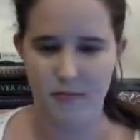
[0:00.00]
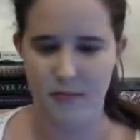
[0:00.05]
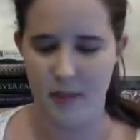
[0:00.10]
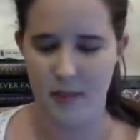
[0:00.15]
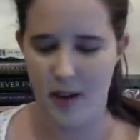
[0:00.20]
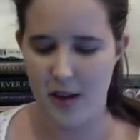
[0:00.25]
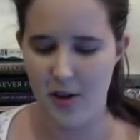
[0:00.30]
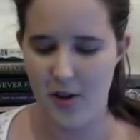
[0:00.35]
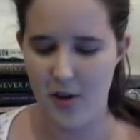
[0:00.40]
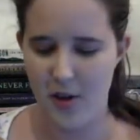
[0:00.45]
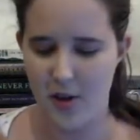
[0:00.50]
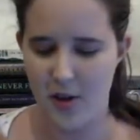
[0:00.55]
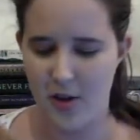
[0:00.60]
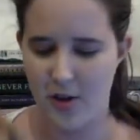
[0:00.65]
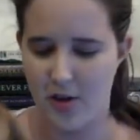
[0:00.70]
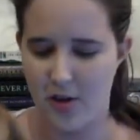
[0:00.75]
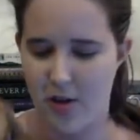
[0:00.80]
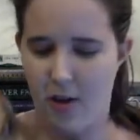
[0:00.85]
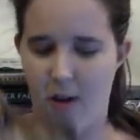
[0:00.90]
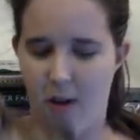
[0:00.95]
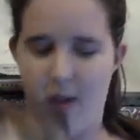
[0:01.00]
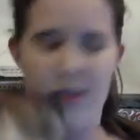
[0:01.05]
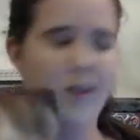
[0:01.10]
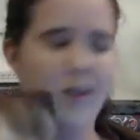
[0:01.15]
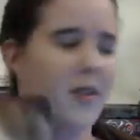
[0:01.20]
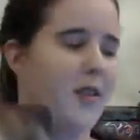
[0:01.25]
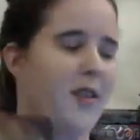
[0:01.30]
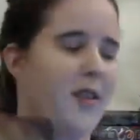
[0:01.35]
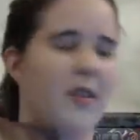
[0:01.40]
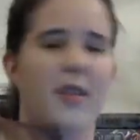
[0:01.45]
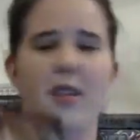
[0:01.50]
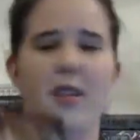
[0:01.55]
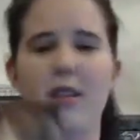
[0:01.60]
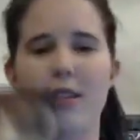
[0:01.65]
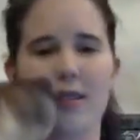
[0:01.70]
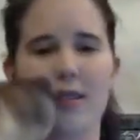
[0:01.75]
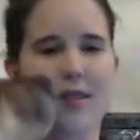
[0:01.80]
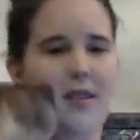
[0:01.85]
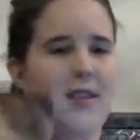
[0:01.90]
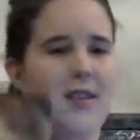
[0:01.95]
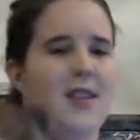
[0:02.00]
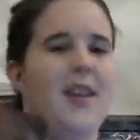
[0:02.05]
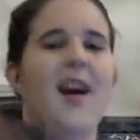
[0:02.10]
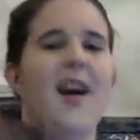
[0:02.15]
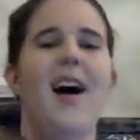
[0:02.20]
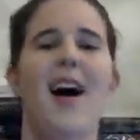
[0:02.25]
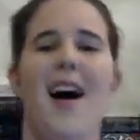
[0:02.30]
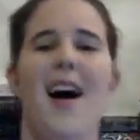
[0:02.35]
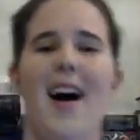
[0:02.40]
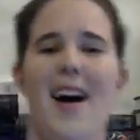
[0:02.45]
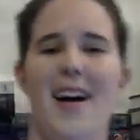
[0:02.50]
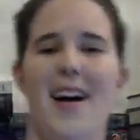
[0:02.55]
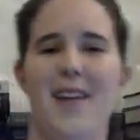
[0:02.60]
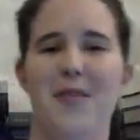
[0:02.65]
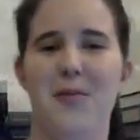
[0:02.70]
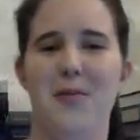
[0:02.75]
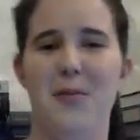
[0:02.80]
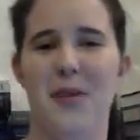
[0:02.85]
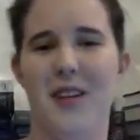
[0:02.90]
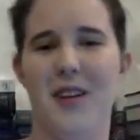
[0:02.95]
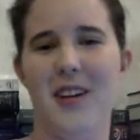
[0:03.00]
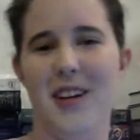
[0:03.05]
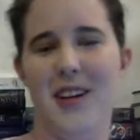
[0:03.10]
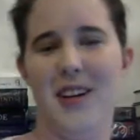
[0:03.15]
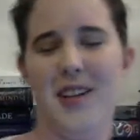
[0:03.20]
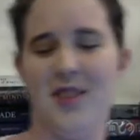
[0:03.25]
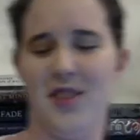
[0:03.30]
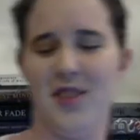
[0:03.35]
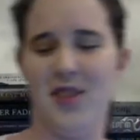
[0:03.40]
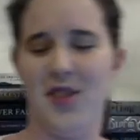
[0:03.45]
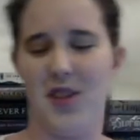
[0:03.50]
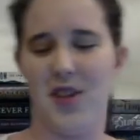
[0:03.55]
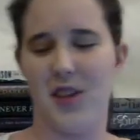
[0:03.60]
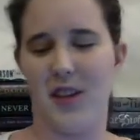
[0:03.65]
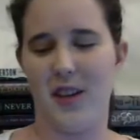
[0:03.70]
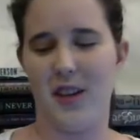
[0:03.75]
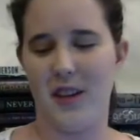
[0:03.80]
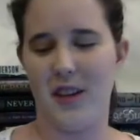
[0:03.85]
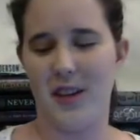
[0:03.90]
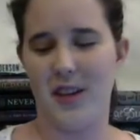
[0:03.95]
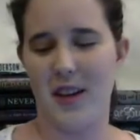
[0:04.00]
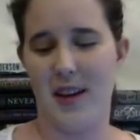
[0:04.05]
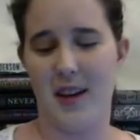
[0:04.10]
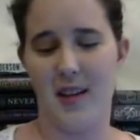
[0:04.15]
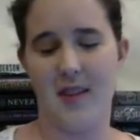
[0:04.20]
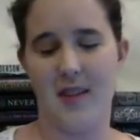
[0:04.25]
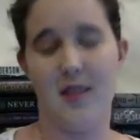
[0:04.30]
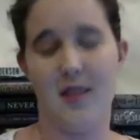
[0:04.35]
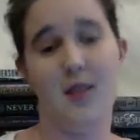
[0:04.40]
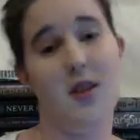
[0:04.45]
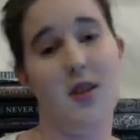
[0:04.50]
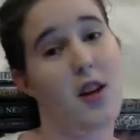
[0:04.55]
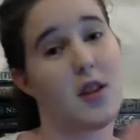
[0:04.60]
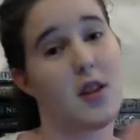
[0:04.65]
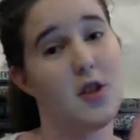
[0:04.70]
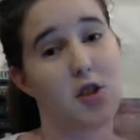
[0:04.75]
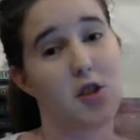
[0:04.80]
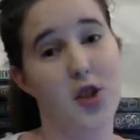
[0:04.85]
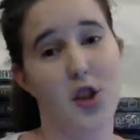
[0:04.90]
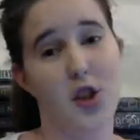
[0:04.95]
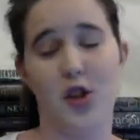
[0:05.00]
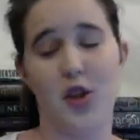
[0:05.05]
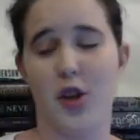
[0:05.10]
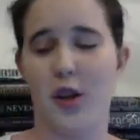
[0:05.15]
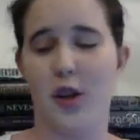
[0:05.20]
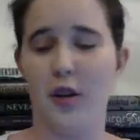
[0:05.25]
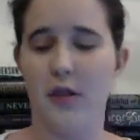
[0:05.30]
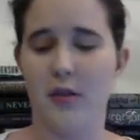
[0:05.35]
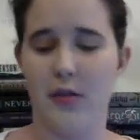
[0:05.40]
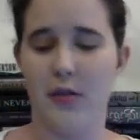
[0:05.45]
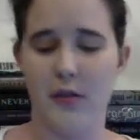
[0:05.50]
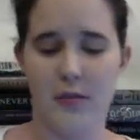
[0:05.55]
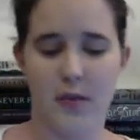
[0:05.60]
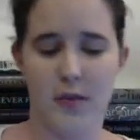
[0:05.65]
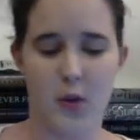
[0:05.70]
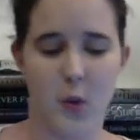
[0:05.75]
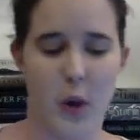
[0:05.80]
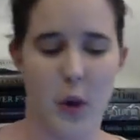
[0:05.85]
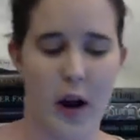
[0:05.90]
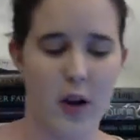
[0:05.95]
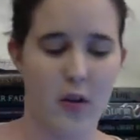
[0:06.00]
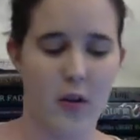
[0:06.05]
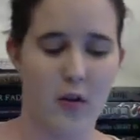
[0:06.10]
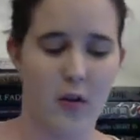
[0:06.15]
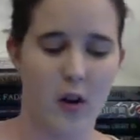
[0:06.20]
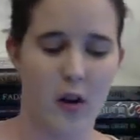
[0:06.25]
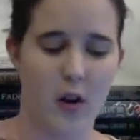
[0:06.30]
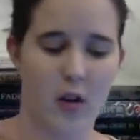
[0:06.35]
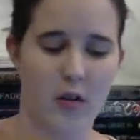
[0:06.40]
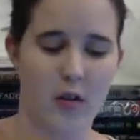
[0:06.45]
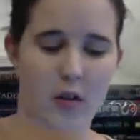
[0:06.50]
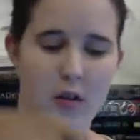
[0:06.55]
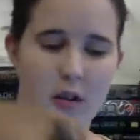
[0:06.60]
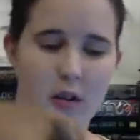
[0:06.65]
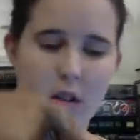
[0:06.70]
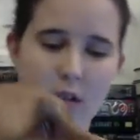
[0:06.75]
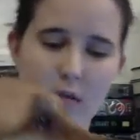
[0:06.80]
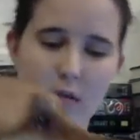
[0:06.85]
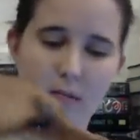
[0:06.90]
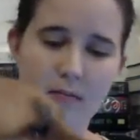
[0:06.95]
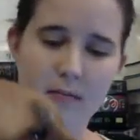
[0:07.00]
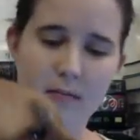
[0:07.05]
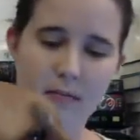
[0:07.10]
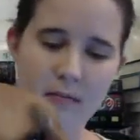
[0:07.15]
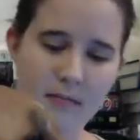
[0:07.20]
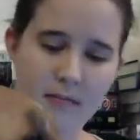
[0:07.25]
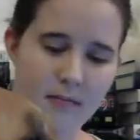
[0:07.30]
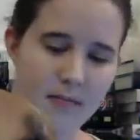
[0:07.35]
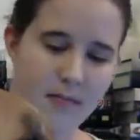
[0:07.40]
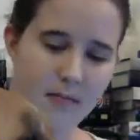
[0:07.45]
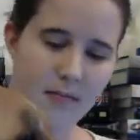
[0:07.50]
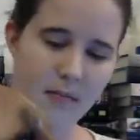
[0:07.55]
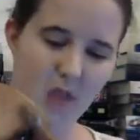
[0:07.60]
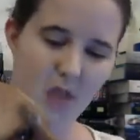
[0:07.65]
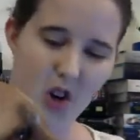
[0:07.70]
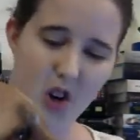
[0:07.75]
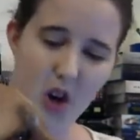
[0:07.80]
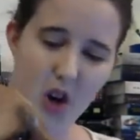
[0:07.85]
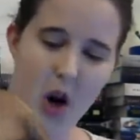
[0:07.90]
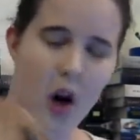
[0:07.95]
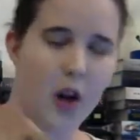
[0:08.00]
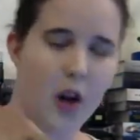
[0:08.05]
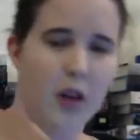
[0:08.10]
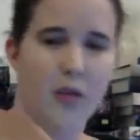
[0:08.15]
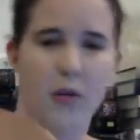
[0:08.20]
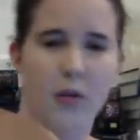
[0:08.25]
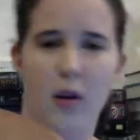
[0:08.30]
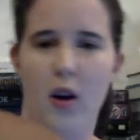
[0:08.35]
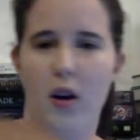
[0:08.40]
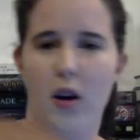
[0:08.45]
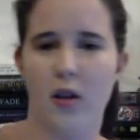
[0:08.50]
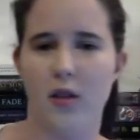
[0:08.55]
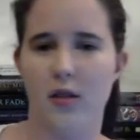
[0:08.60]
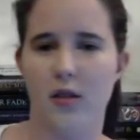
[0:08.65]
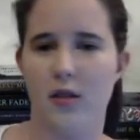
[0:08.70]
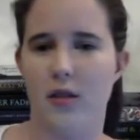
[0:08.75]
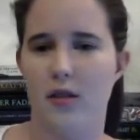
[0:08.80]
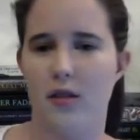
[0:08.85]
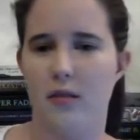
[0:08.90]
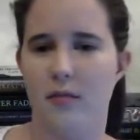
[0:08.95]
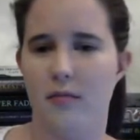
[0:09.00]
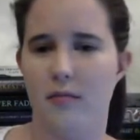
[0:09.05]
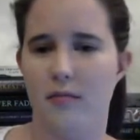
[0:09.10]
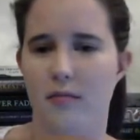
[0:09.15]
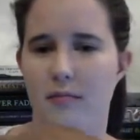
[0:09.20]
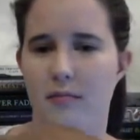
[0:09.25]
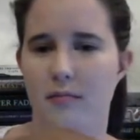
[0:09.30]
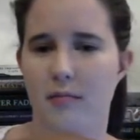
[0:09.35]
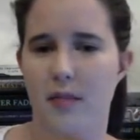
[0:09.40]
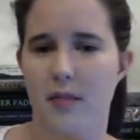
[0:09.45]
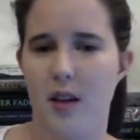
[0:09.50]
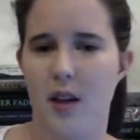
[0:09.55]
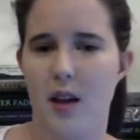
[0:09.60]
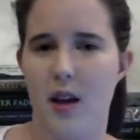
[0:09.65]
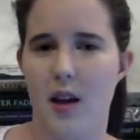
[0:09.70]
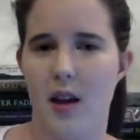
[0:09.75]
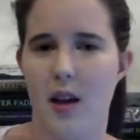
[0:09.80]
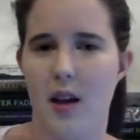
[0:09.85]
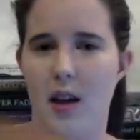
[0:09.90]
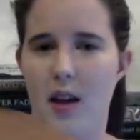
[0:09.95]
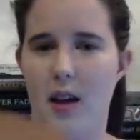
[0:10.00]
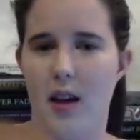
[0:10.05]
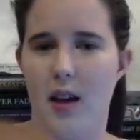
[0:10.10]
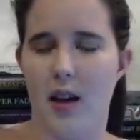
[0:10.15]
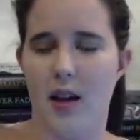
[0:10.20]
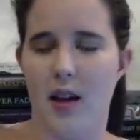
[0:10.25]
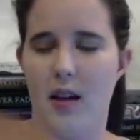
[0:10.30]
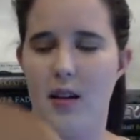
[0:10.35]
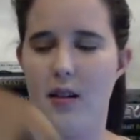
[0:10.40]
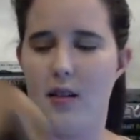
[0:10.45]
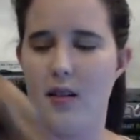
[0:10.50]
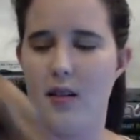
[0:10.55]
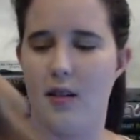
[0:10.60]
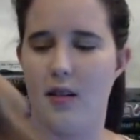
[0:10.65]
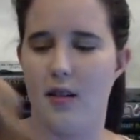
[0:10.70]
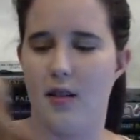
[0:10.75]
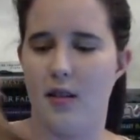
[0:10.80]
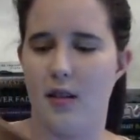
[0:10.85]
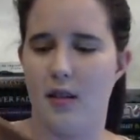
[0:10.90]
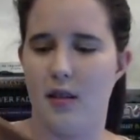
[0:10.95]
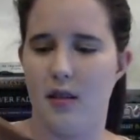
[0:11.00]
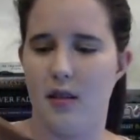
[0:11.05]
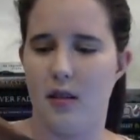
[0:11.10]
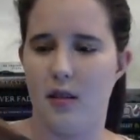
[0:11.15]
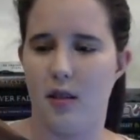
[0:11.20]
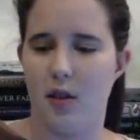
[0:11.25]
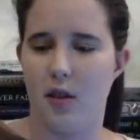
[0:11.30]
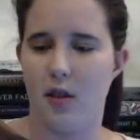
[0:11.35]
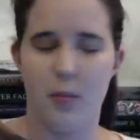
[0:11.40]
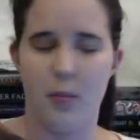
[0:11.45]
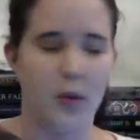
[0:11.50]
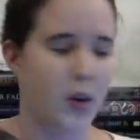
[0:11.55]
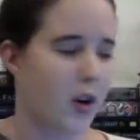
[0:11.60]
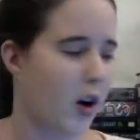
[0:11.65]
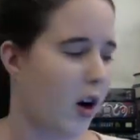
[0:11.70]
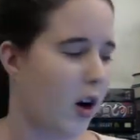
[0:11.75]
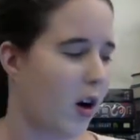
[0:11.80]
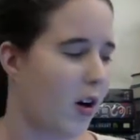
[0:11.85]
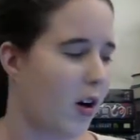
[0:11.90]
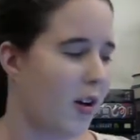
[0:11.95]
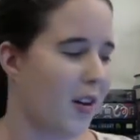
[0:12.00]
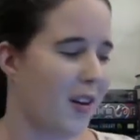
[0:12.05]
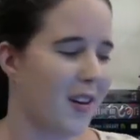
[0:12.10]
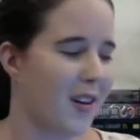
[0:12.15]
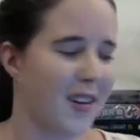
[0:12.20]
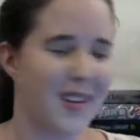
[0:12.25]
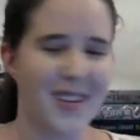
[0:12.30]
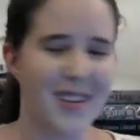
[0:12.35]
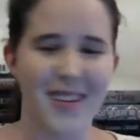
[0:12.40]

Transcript: Hey, Ginger Dog. Hi, everyone. It's Jillian and Ginger, right of wrongs and the dog of wrongs. And this is another book haul.